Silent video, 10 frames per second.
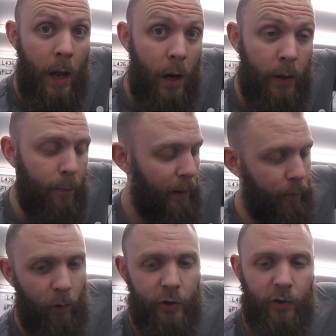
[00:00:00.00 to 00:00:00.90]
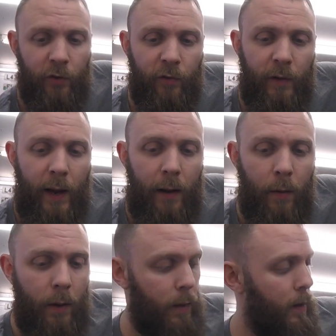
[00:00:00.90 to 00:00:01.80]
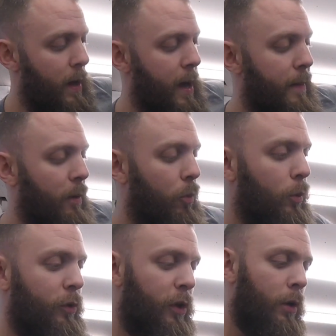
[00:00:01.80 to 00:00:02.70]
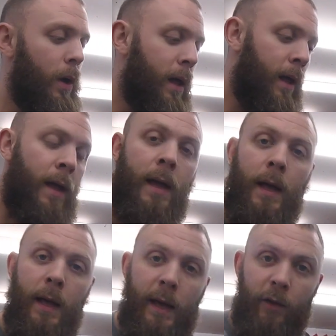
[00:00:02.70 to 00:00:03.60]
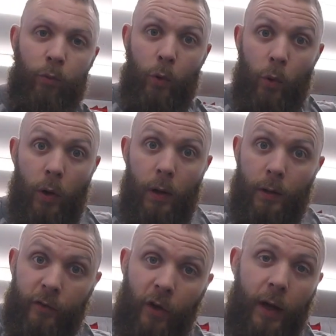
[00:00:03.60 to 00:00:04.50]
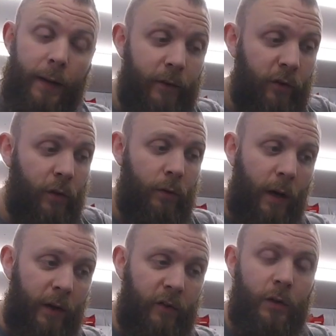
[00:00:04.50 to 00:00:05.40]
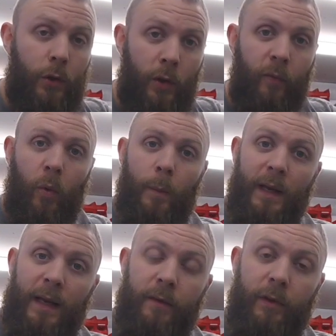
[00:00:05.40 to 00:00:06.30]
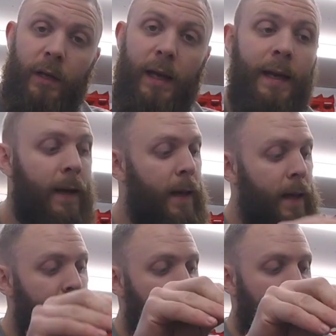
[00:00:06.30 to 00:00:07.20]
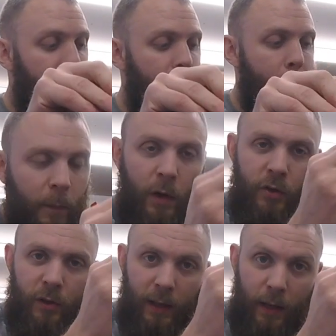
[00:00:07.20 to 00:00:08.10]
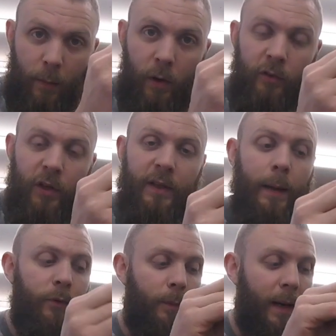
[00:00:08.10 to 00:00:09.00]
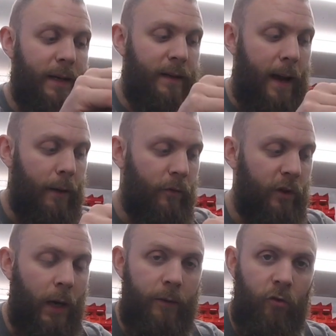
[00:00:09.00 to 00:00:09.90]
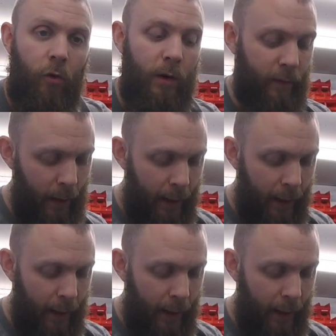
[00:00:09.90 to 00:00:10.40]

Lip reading: Only plain washers for now, and then what we'll do is we'll tighten the 2 nuts uniformly and evenly, and then march the gearbox and adapter plate down to the overdrive.